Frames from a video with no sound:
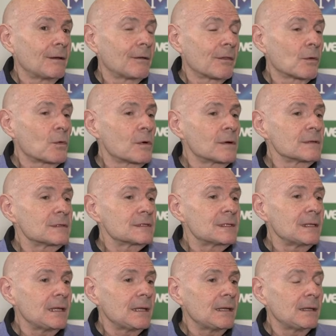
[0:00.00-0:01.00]
In other words,
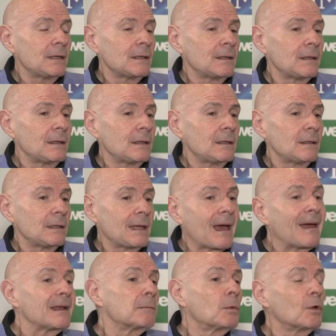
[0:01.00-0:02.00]
the, the, the
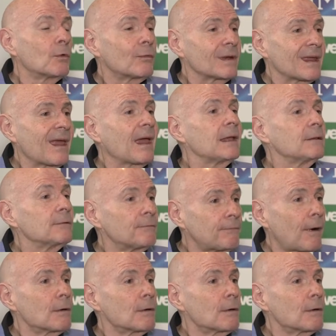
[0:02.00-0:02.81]
animal mm-hmm. regained mm.